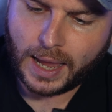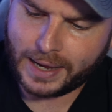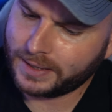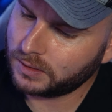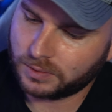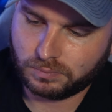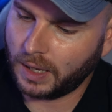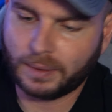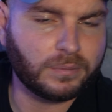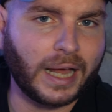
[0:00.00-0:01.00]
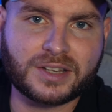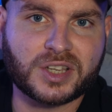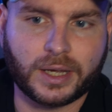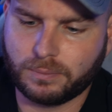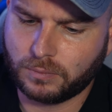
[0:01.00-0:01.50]
and I've got to
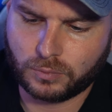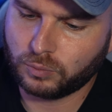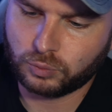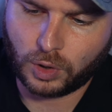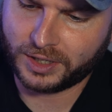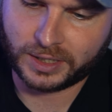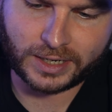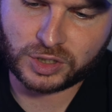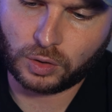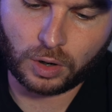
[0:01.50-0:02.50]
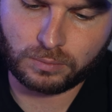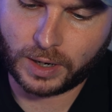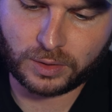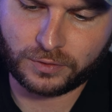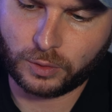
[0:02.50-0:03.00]
say, running an XLR
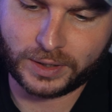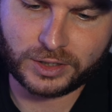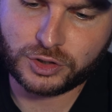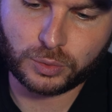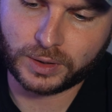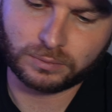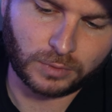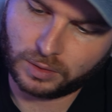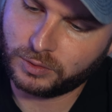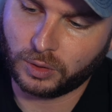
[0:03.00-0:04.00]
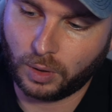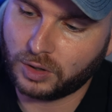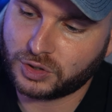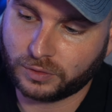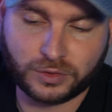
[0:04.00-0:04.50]
microphone into it,
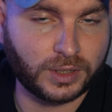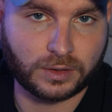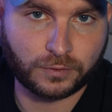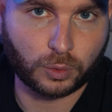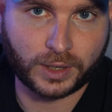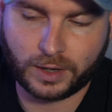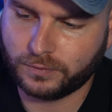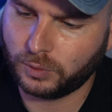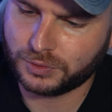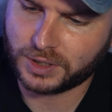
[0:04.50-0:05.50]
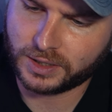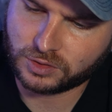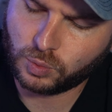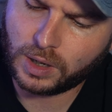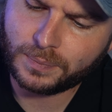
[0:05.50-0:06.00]
also if you need the 48 volt
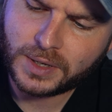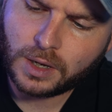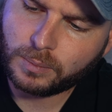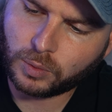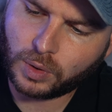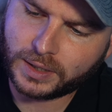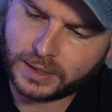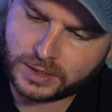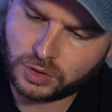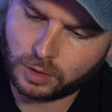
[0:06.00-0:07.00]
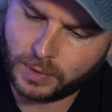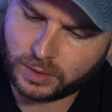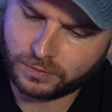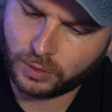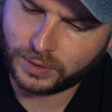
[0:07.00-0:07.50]
as well, but running an XLR
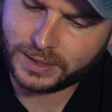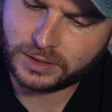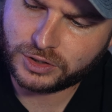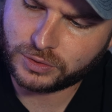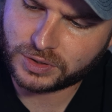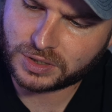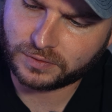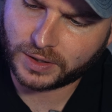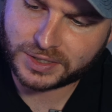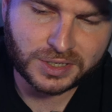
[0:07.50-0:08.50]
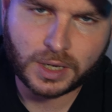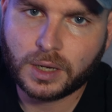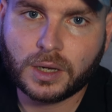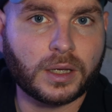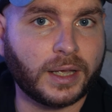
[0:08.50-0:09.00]
microphone into this device,
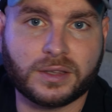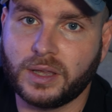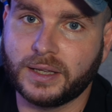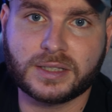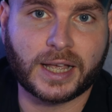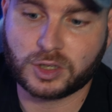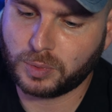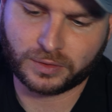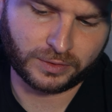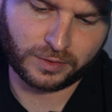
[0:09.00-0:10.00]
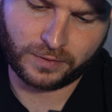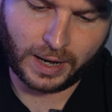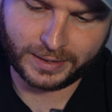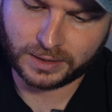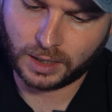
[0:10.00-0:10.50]
it sounds perfectly
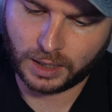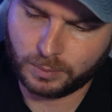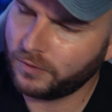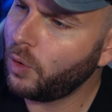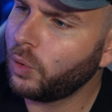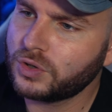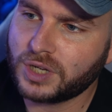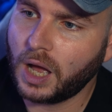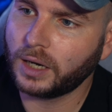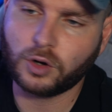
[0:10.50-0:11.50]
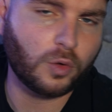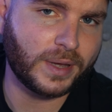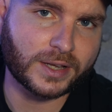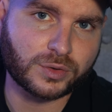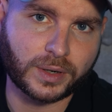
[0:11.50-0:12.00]
fine. Of course, on
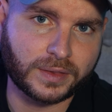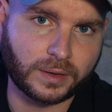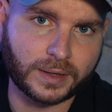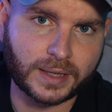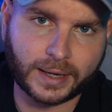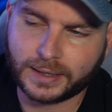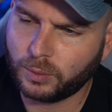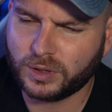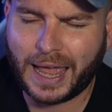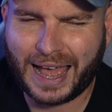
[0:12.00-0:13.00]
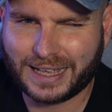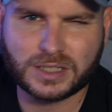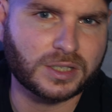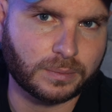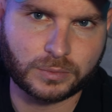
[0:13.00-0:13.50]
OBS or anything like that, I would
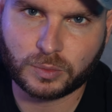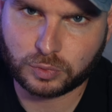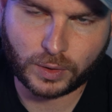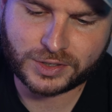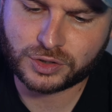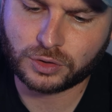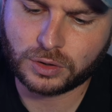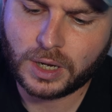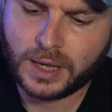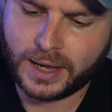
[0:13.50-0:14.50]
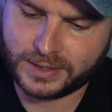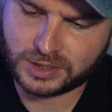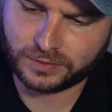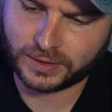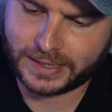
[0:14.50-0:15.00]
add some compressor and
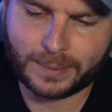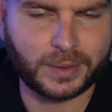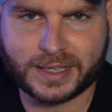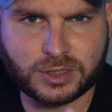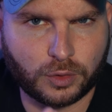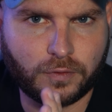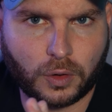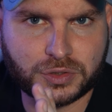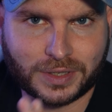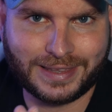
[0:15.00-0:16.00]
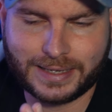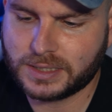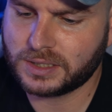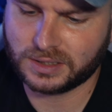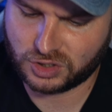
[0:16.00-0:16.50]
stuff like that, but that's no fault to
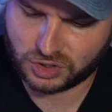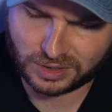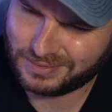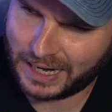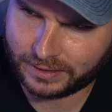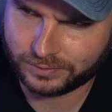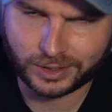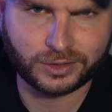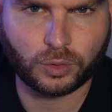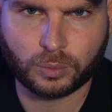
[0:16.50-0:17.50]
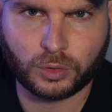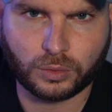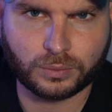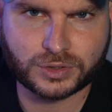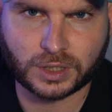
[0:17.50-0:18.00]
this. It's just kind of the
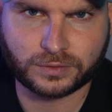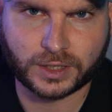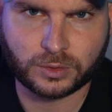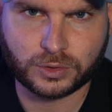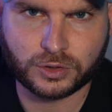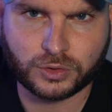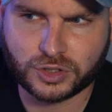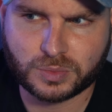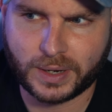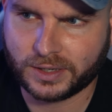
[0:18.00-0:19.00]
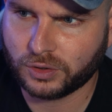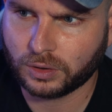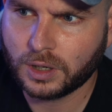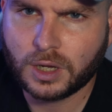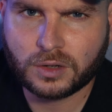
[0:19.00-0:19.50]
normal stuff that you would do to just make
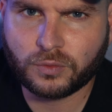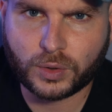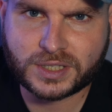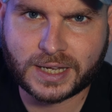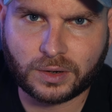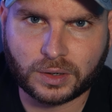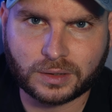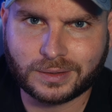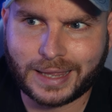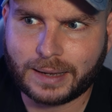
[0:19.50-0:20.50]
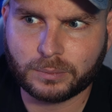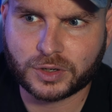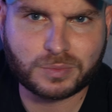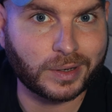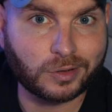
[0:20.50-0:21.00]
your voice sound that
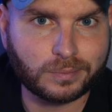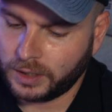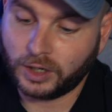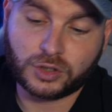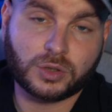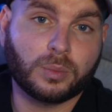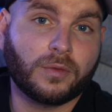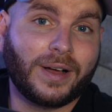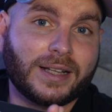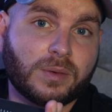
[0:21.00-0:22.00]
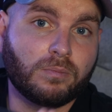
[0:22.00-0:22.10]
much better. It also provides